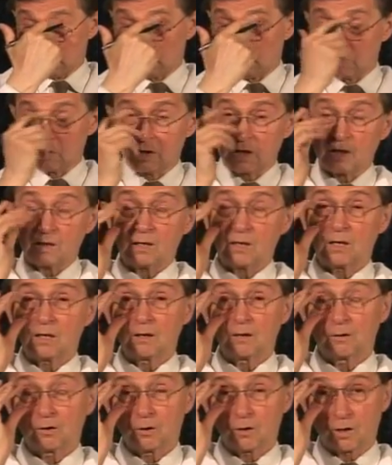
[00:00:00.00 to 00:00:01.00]
If you didn't,
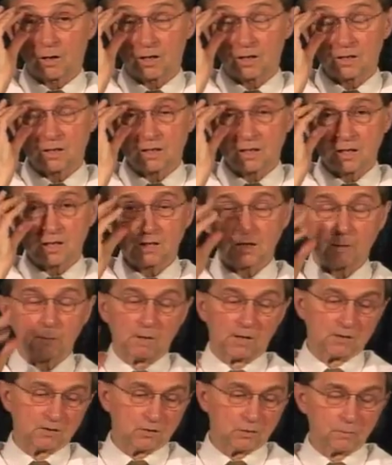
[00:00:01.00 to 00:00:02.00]
it'll cook in 60
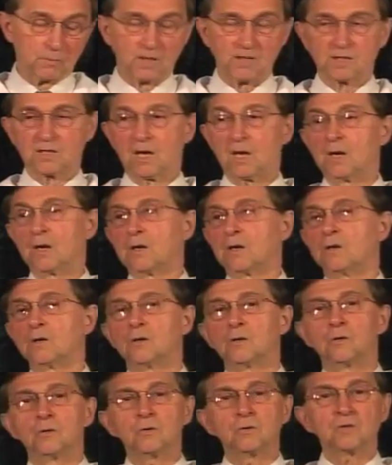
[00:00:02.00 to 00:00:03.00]
minutes. You may say,
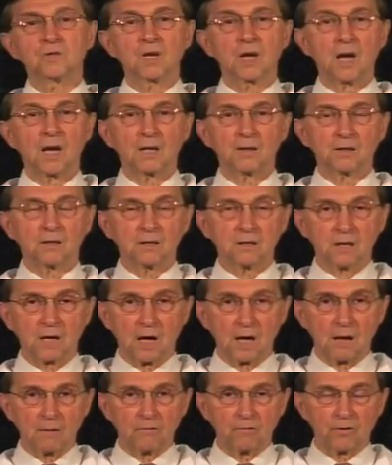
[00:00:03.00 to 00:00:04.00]
who's got the
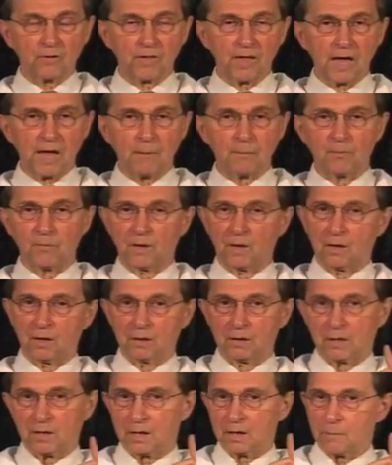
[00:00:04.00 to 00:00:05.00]
time for that?
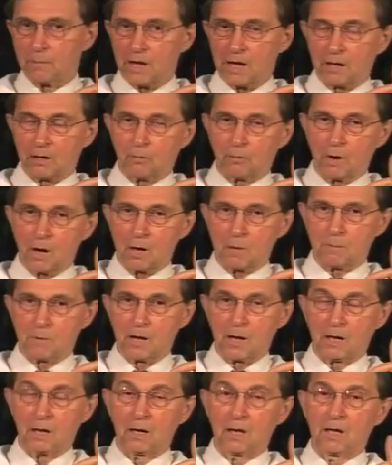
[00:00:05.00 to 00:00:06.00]
Think about a crock
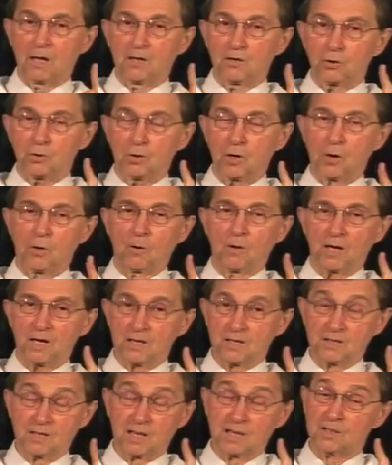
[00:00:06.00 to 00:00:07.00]
pot. You know it
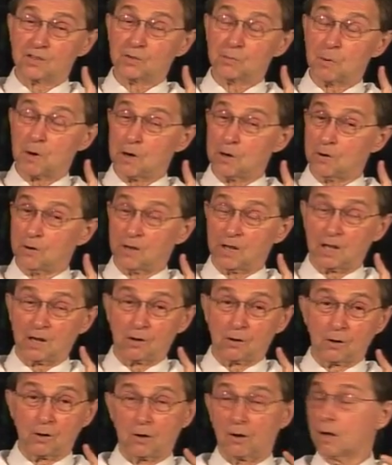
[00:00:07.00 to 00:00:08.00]
is get smart or
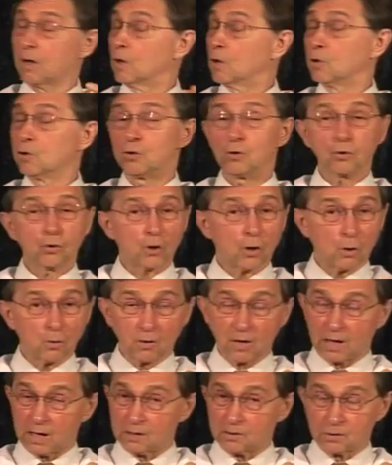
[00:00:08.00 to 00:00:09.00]
get hurt. You
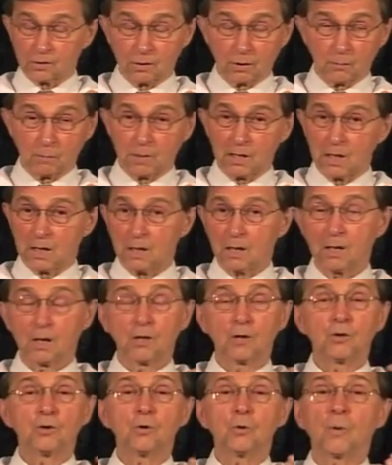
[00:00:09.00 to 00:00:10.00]
don't answer to me.
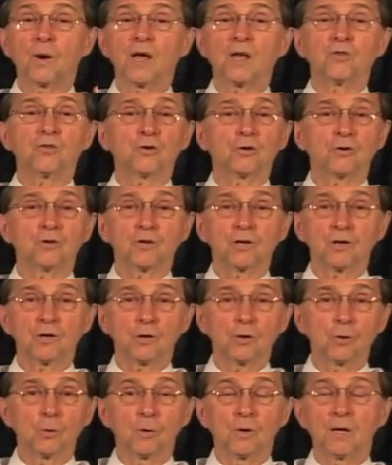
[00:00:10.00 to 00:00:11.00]
You answer to
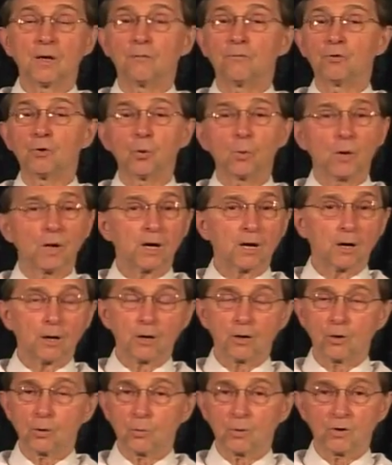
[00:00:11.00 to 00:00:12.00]
you. If you want to
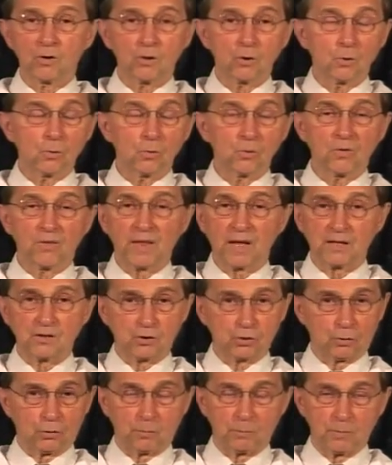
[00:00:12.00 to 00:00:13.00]
argue with you,
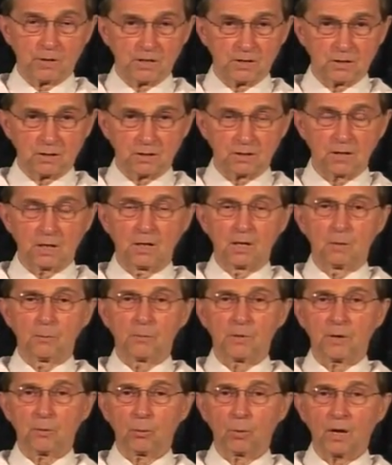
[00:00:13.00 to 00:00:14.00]
that's your business.
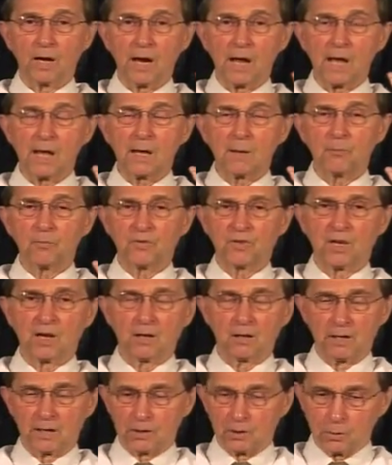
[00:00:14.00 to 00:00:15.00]
But what I am
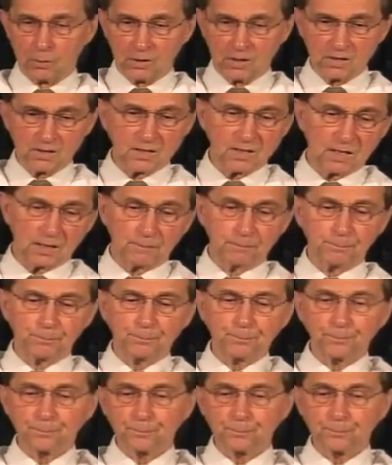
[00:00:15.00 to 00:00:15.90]
telling you is that